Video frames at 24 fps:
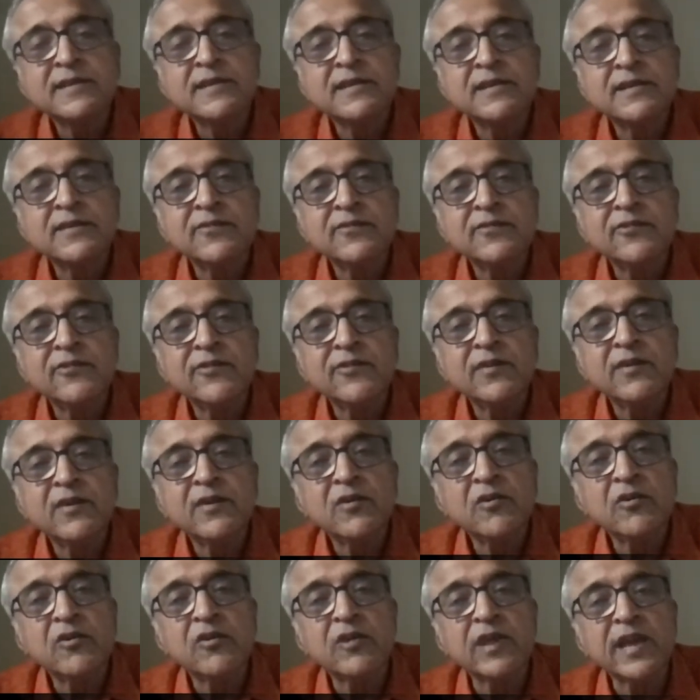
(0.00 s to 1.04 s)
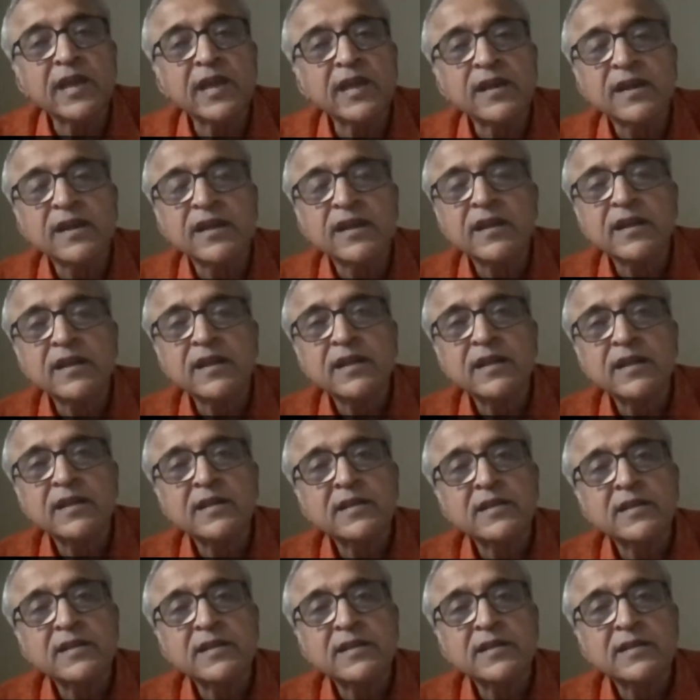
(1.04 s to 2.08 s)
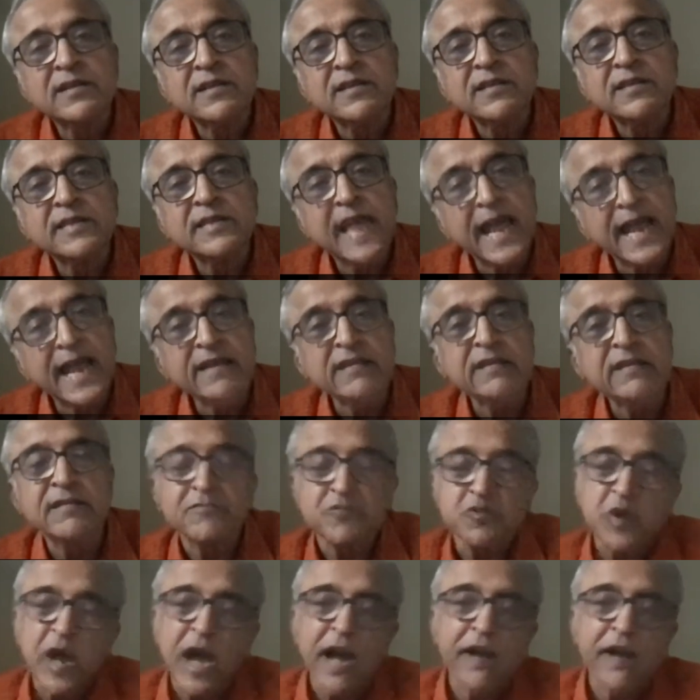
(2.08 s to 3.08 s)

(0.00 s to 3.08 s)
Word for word: Okay, sir. Okay. Then okay,